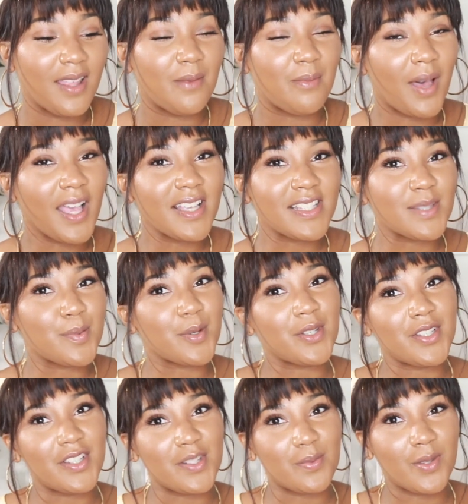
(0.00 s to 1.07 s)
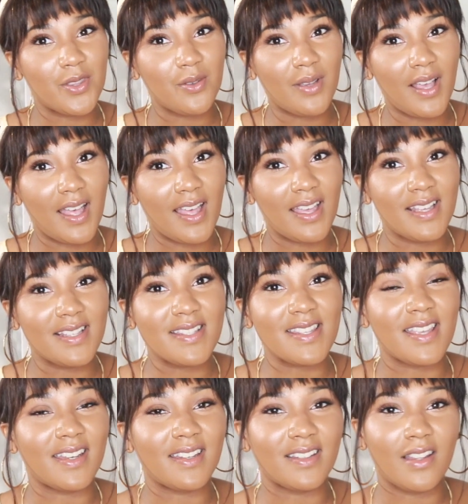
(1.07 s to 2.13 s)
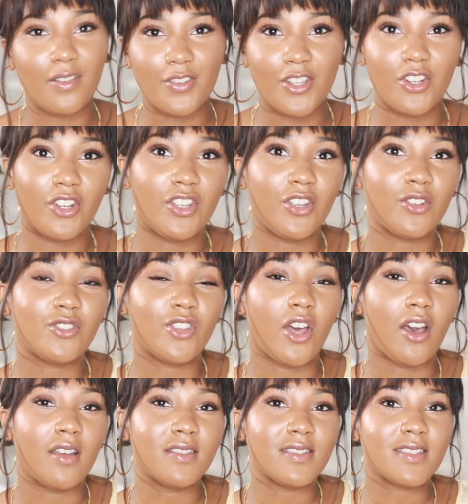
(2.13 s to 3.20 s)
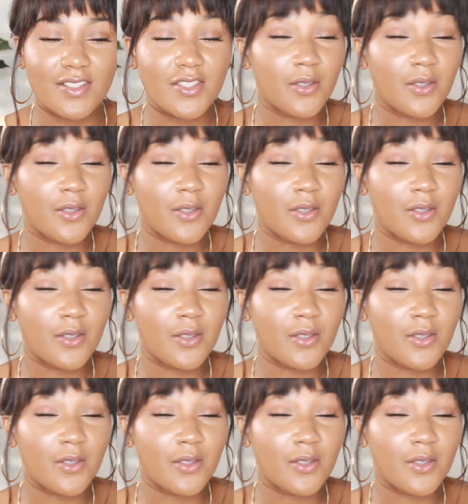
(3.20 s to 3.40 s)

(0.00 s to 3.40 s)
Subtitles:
my experience with you guys, and I love hearing your thoughts.